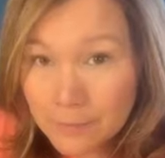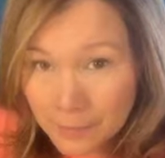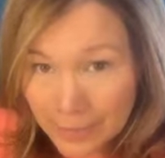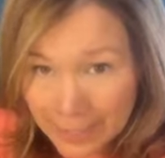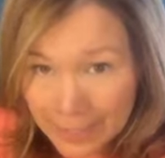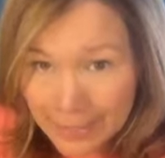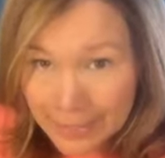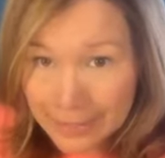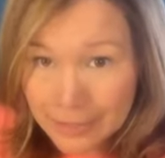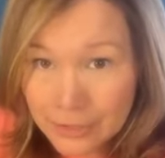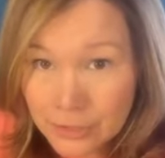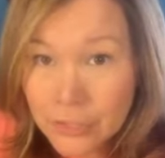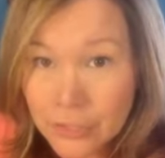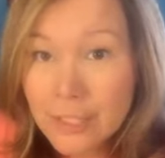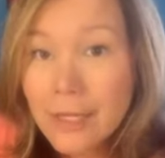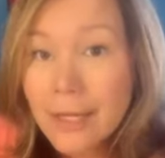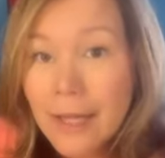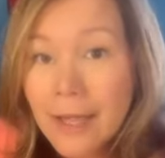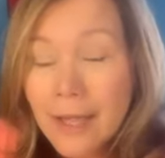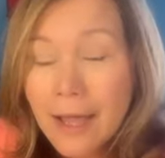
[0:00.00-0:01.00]
page.
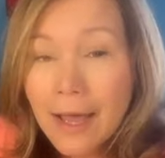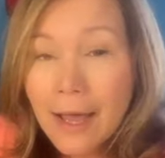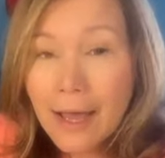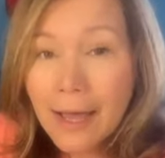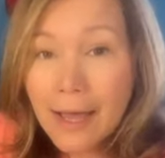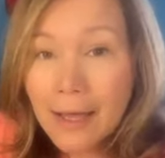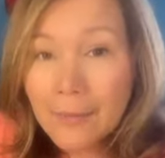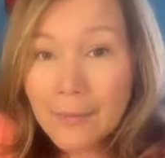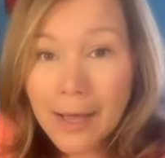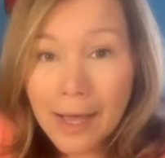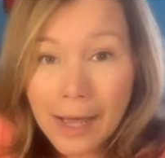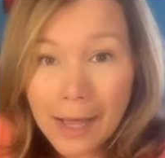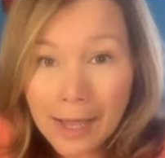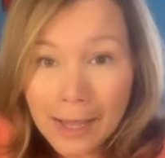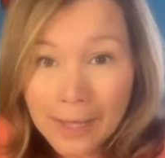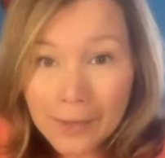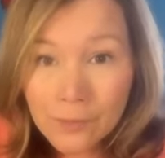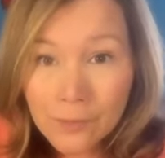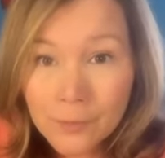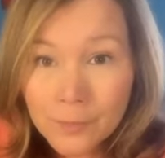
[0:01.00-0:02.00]

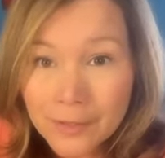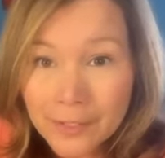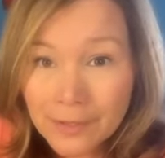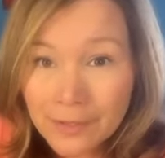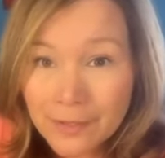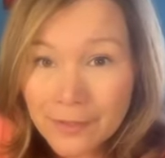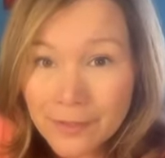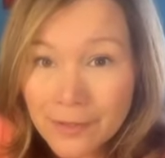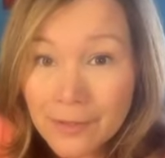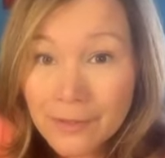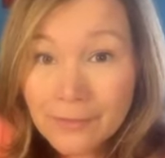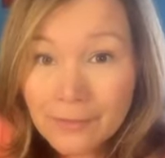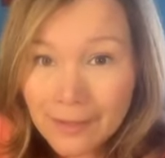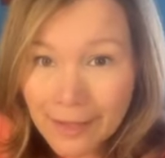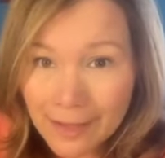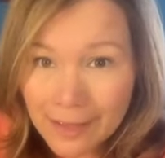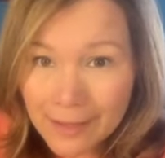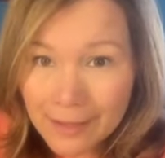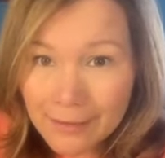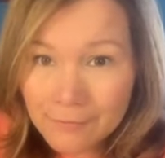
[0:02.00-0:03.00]
I will be on there
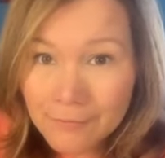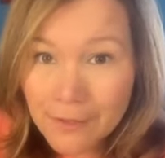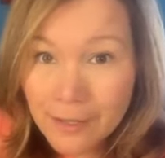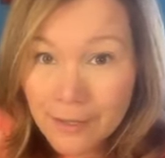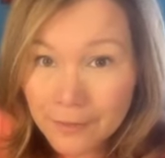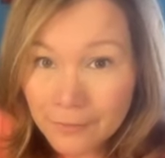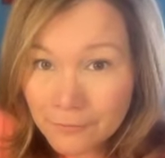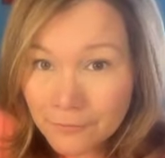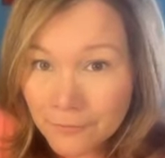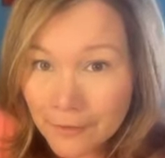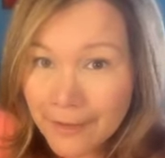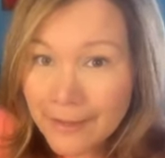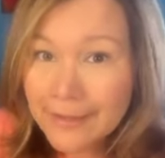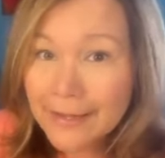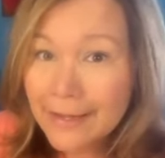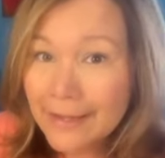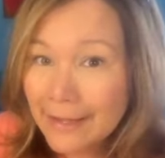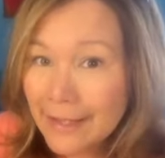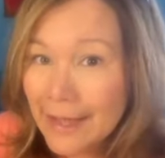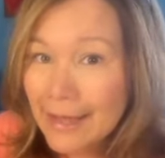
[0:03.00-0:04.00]
live on
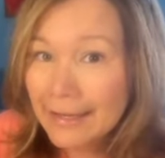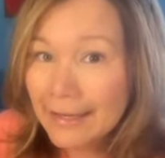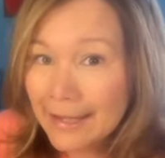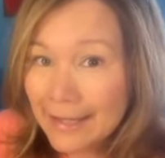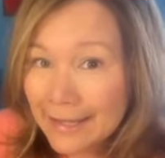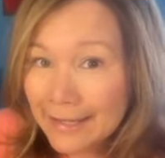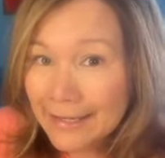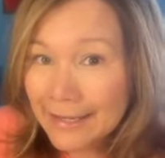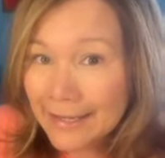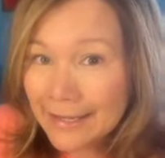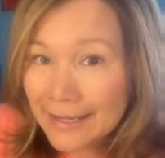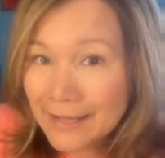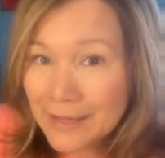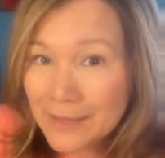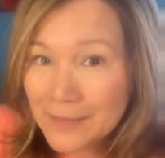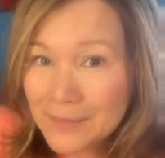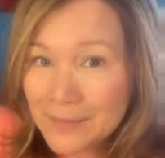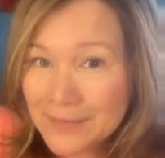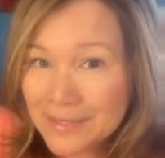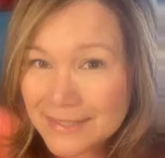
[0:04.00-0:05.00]
Friday at 8
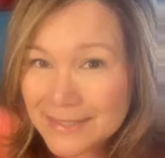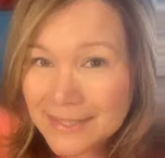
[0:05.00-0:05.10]
a.m.